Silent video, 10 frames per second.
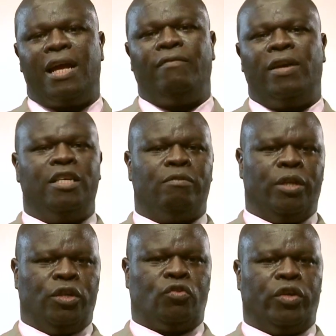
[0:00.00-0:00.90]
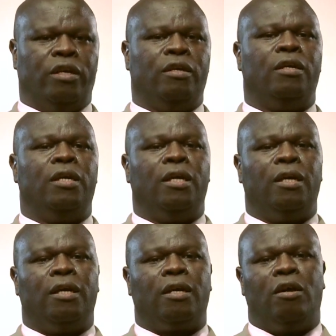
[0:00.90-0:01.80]
life and his ministry.
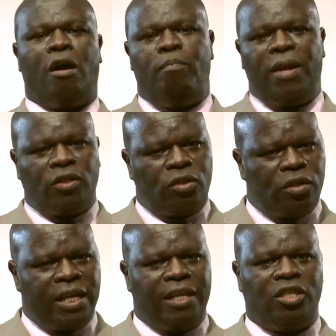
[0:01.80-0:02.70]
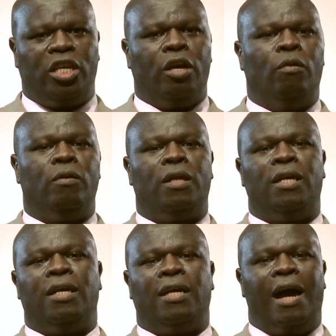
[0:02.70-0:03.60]
God bless you, Daddy Gio.
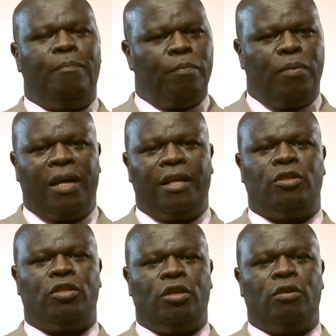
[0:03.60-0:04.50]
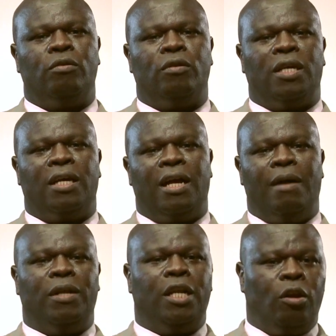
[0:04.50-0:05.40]
Happy birthday to you. And may the